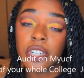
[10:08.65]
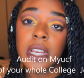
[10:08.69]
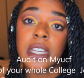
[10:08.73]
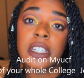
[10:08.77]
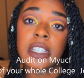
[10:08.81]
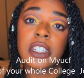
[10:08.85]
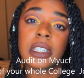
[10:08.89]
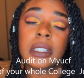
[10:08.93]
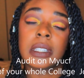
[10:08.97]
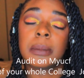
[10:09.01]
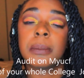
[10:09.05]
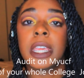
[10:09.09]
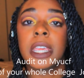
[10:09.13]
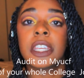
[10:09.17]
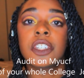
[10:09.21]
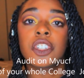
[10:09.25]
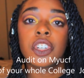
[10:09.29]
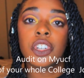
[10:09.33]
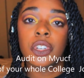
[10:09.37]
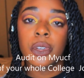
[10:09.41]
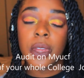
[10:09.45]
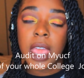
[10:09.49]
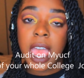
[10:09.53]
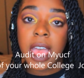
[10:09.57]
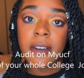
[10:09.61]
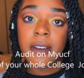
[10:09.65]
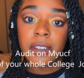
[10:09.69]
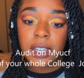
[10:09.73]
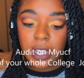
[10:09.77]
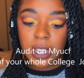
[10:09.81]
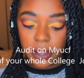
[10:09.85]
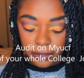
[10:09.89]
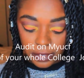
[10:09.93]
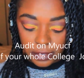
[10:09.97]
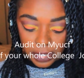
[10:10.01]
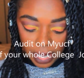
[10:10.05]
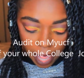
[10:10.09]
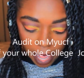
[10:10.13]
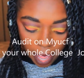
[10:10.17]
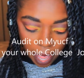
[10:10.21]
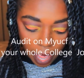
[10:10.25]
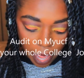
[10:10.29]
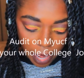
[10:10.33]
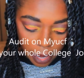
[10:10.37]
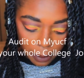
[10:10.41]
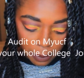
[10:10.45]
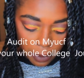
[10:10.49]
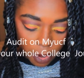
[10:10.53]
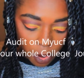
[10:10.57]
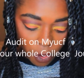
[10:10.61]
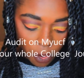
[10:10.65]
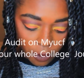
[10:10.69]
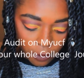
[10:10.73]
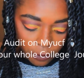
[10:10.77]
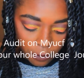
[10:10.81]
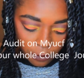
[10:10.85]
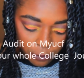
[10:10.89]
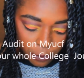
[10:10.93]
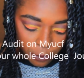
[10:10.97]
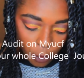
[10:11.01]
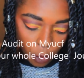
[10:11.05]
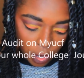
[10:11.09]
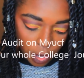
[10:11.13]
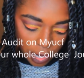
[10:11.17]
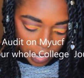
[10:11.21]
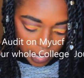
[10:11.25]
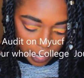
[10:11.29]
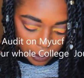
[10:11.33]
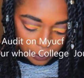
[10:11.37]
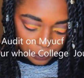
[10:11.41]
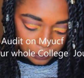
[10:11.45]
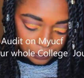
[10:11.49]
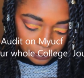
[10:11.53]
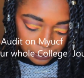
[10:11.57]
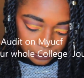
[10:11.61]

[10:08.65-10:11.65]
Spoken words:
and just make sure you have enough time for it.